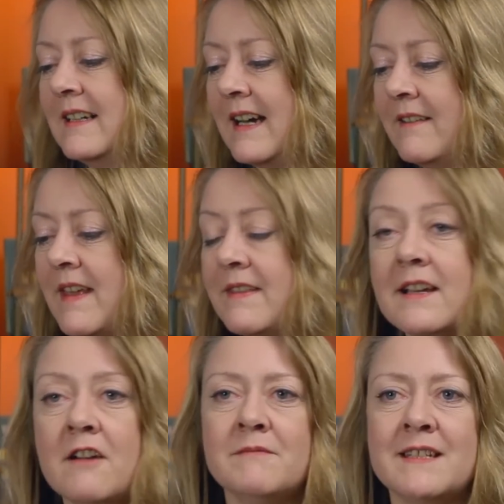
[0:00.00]
And then the
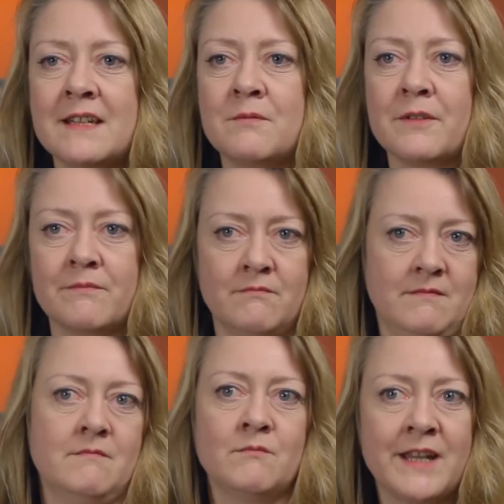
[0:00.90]
government did what
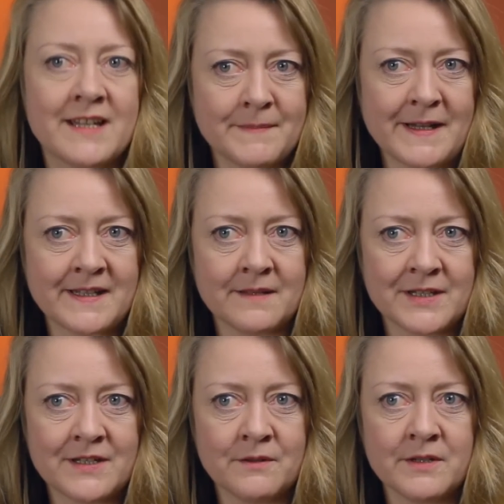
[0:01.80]
we expected them
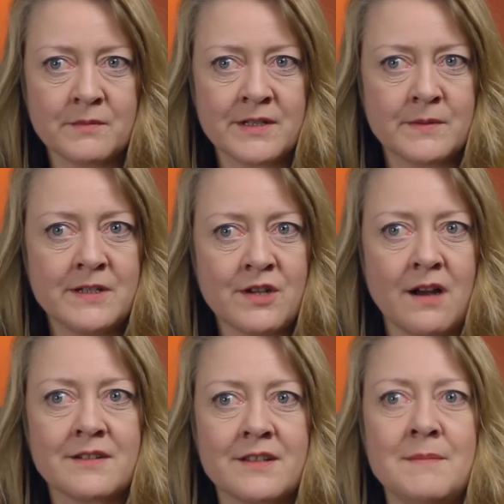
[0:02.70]
to do, which was to
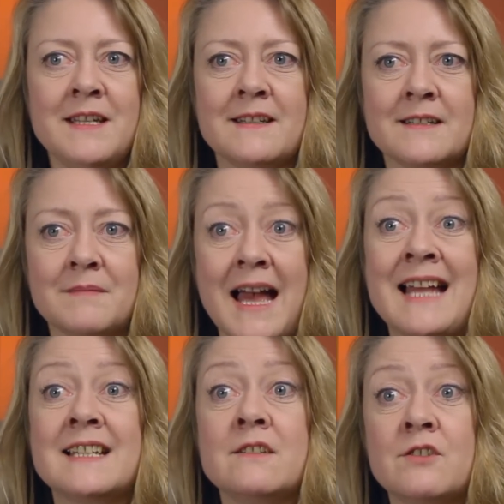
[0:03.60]
injunct the media
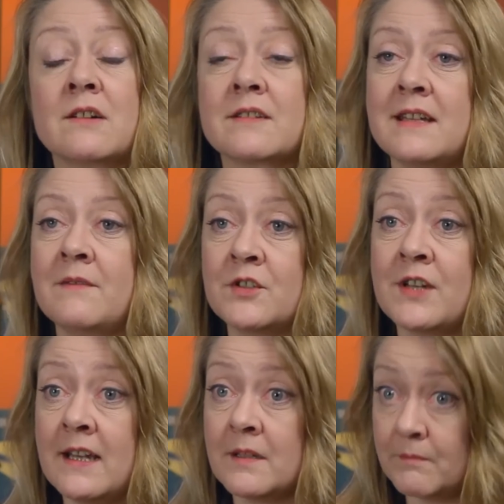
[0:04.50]
and injunct David
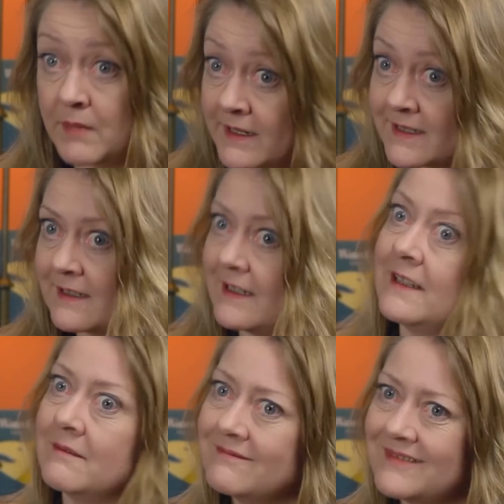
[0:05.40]
Shayler
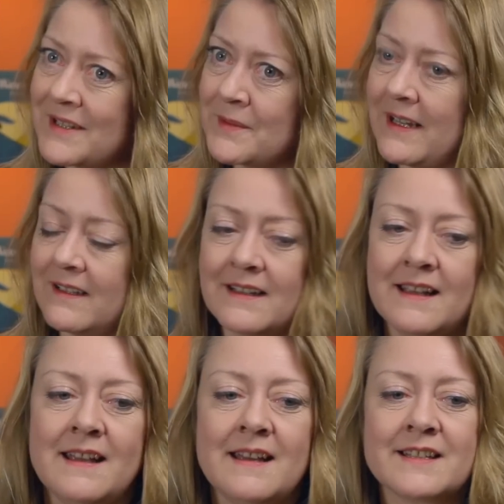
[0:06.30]
personally as well.
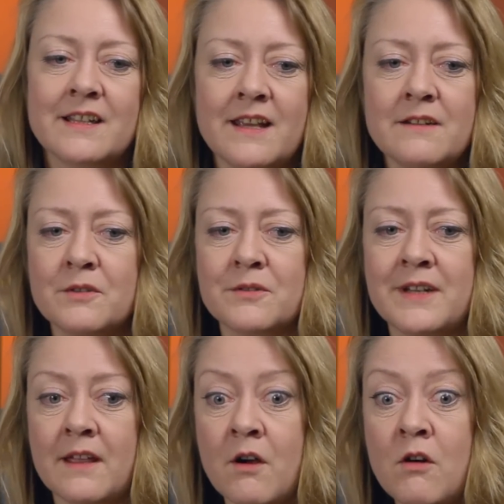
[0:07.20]
So then, of course,
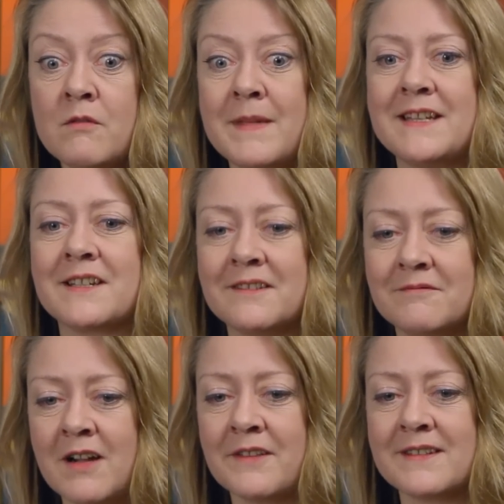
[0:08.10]
you get the whole
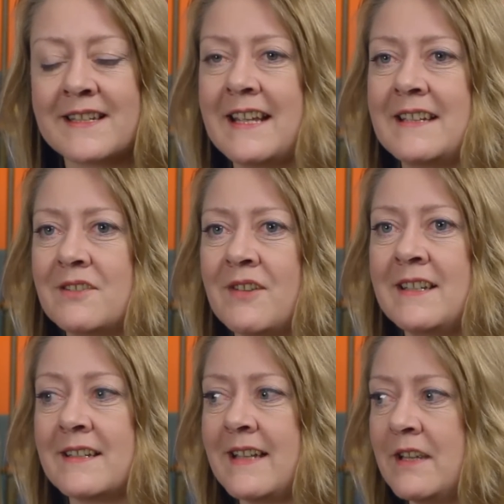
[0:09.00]
media, rather than saying he's a
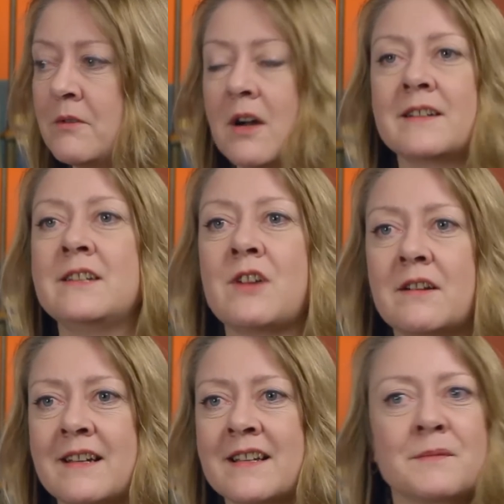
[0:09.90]
traitor, saying you can't
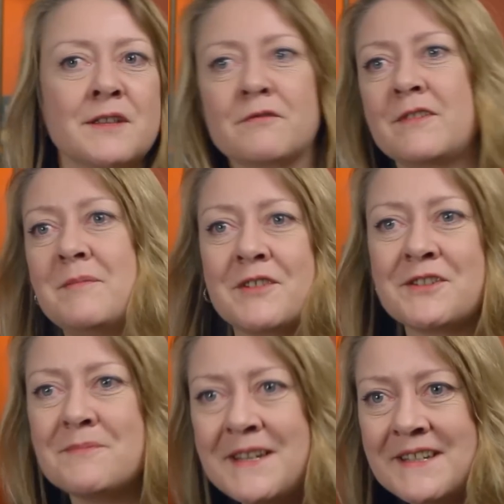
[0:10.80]
injunct us, we're the free
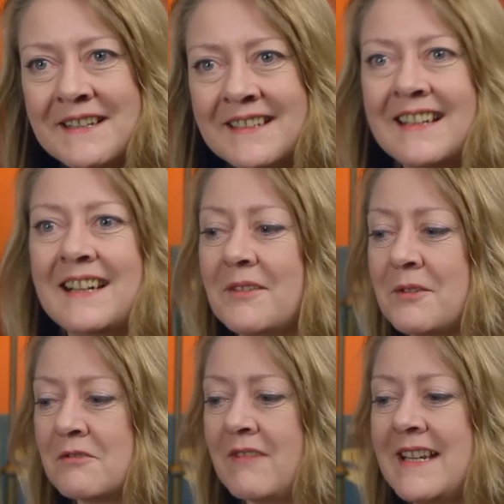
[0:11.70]
British media. We
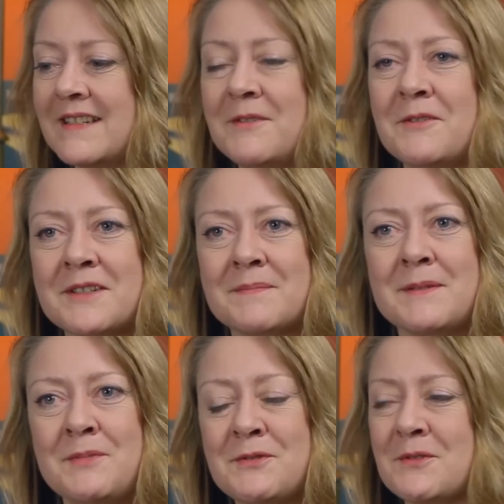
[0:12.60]
thought, great, we've got some
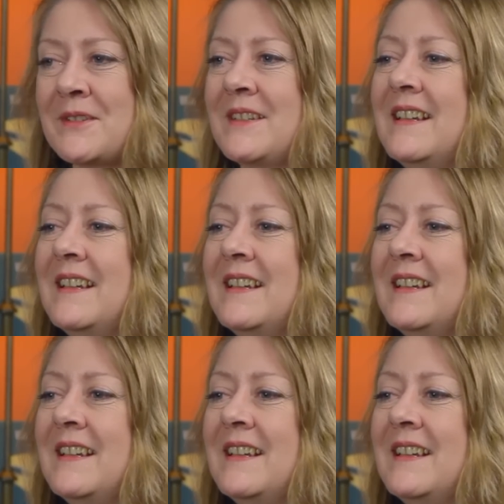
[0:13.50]
support.